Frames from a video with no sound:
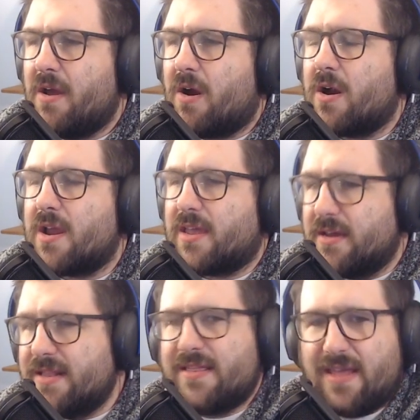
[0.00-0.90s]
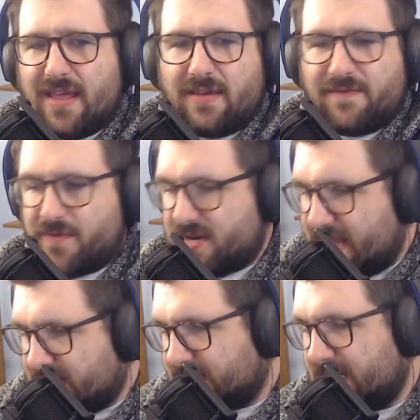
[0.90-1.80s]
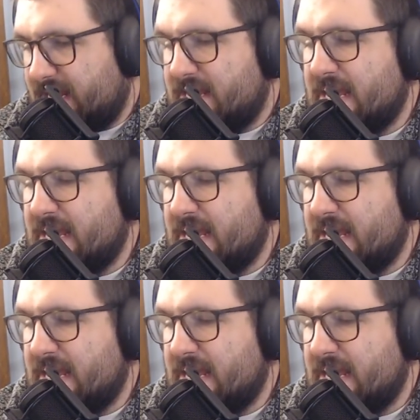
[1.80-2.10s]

are a good thing for Destiny.